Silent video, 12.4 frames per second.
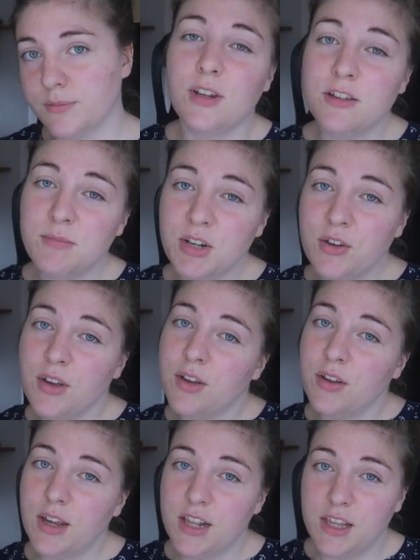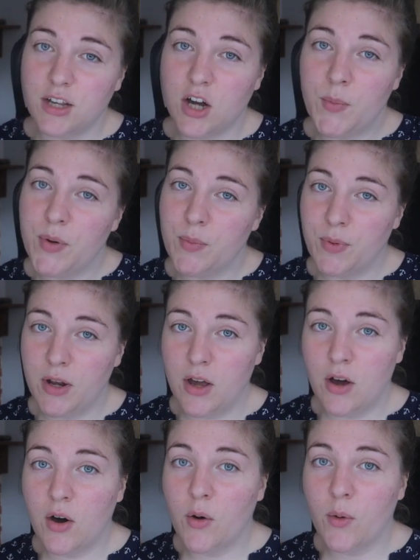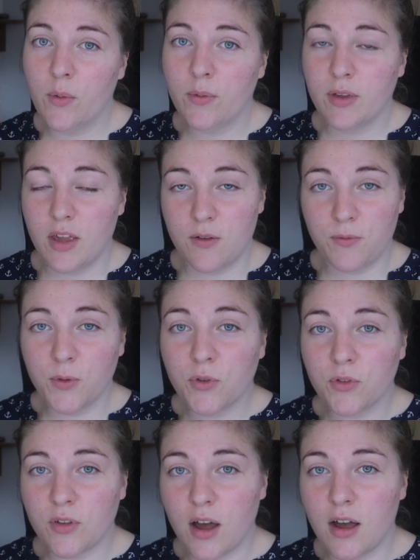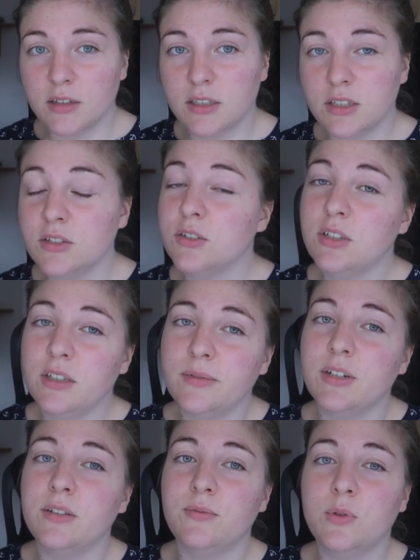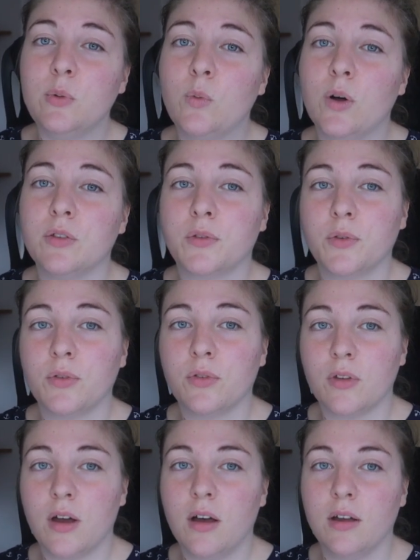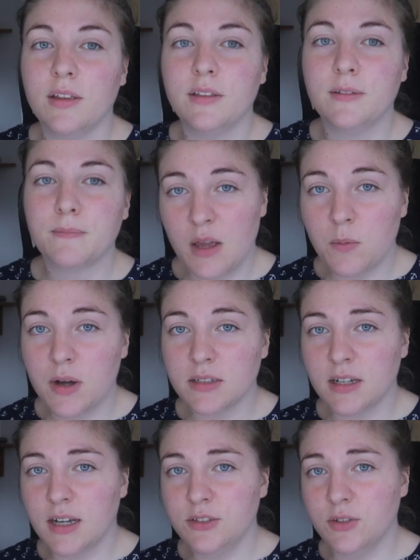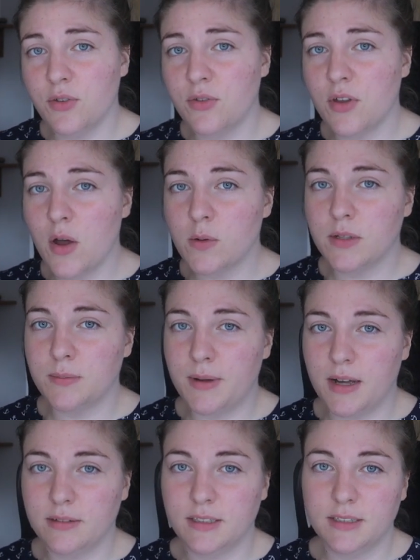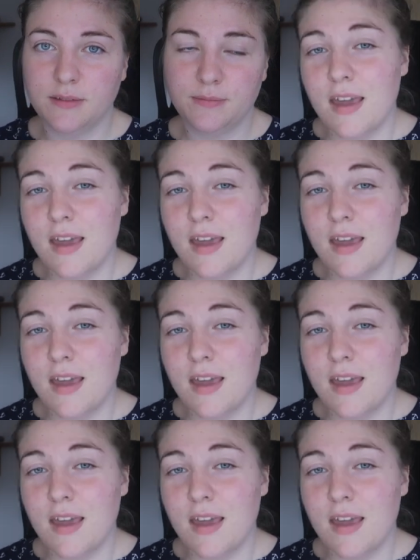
So let me know in the comment below if you started or even if you want to start, and what are your thoughts about it.